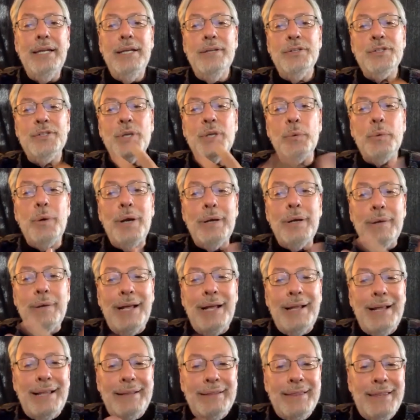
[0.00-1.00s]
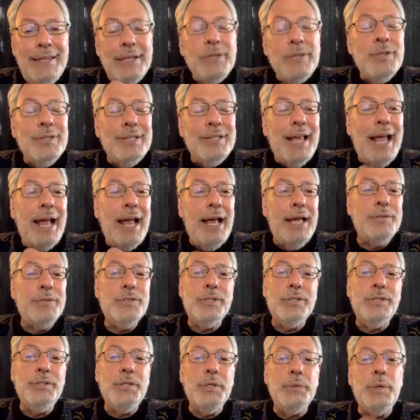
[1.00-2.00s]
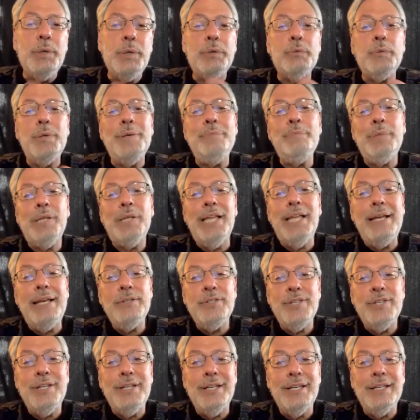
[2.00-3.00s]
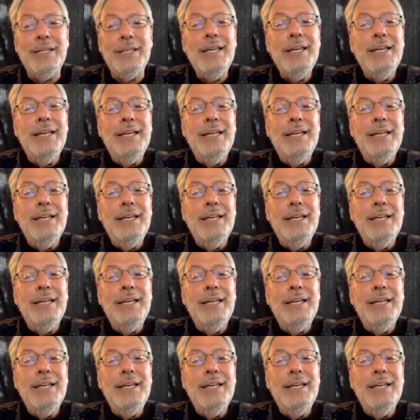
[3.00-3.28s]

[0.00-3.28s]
So this has to do with replacing